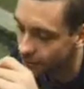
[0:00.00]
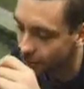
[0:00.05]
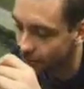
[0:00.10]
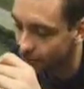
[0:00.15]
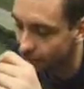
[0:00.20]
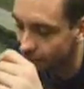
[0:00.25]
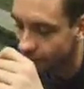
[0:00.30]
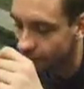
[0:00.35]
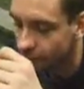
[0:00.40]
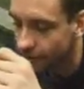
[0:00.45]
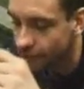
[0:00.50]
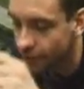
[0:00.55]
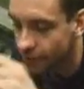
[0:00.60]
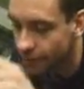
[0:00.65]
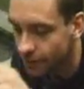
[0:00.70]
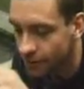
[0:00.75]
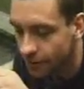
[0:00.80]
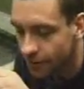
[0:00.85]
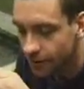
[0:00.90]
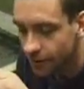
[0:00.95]
go for it.
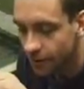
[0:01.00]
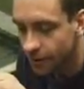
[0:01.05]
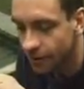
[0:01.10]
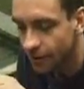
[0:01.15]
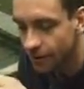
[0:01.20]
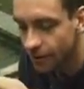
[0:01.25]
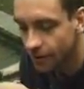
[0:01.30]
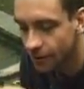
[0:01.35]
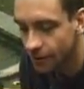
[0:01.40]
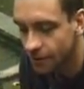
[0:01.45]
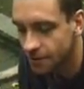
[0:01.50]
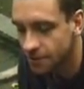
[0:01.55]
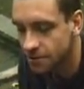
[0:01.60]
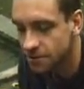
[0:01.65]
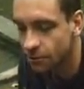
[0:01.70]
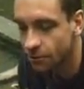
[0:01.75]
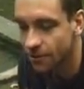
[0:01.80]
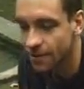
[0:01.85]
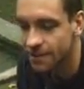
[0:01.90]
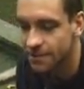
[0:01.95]

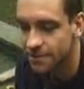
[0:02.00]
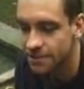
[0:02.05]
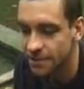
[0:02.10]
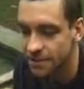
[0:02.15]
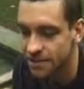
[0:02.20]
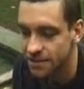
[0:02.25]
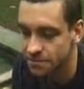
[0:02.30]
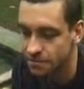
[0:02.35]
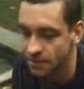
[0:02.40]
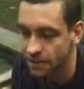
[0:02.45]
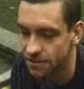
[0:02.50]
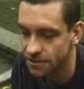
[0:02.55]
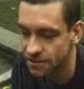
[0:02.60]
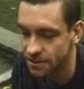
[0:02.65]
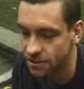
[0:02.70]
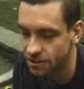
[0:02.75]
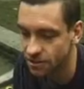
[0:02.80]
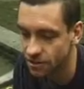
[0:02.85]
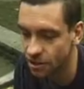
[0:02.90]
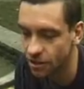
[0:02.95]
so what is is
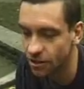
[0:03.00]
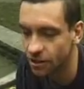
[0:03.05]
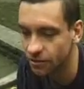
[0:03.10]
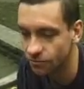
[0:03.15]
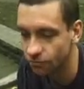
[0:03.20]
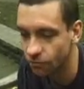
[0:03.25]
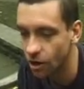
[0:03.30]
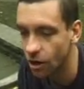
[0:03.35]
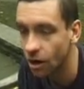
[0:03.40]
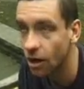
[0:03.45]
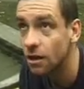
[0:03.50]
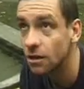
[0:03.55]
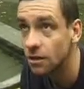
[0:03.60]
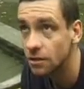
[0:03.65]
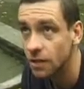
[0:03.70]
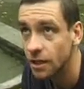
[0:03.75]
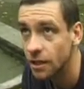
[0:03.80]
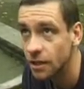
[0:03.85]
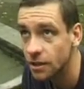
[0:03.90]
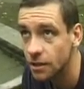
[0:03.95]
steak tartare like raw?
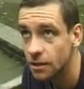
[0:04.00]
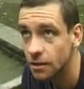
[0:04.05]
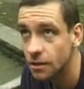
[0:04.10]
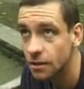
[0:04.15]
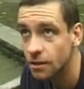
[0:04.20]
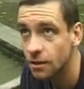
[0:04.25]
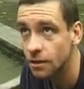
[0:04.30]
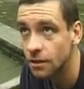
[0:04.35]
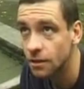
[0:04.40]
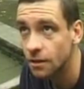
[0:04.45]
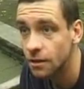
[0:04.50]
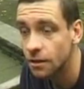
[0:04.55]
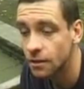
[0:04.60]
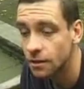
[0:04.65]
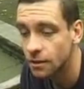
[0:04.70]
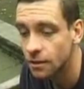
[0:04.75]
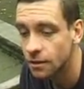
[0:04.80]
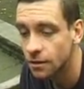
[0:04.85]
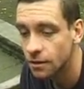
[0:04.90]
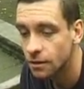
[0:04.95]
Like raw,
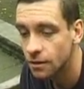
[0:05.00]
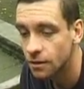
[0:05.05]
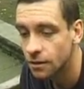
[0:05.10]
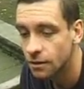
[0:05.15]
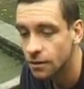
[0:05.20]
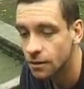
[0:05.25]
yes.